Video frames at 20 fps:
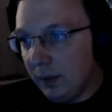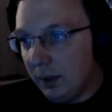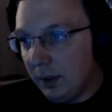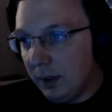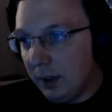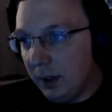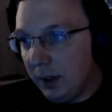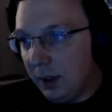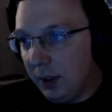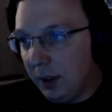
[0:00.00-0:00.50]

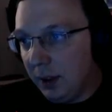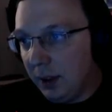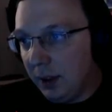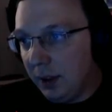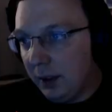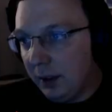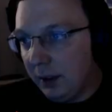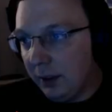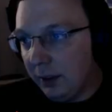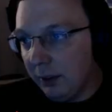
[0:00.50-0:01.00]

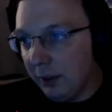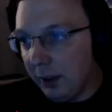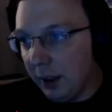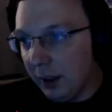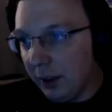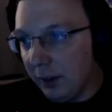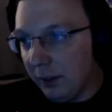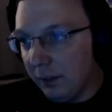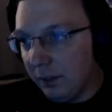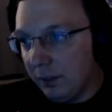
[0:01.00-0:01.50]
And there we
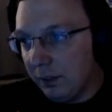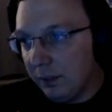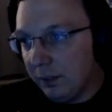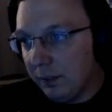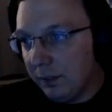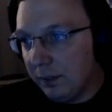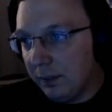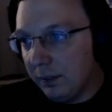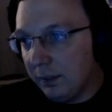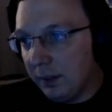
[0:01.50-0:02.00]
go.
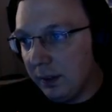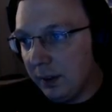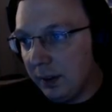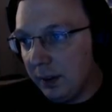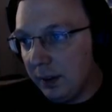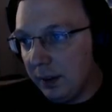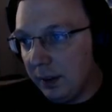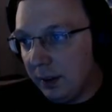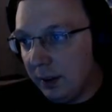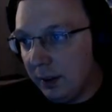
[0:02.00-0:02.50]

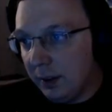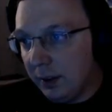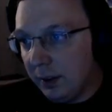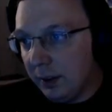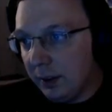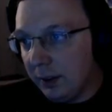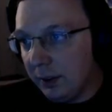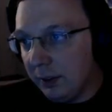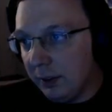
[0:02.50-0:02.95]
So